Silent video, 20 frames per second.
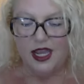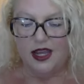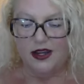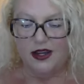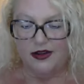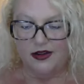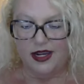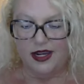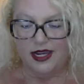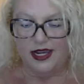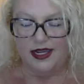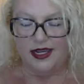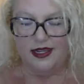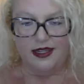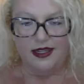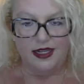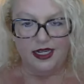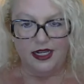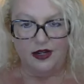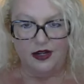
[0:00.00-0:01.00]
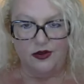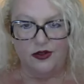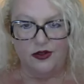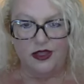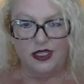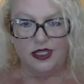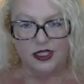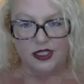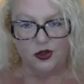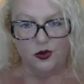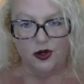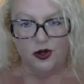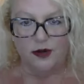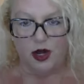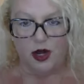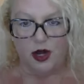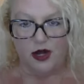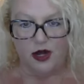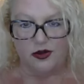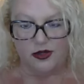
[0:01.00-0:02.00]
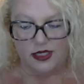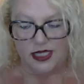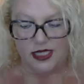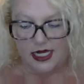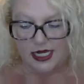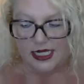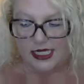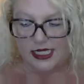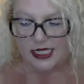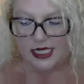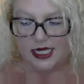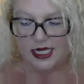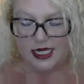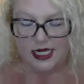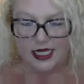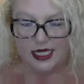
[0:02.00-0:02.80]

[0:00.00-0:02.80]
okay, you know, the scoring model says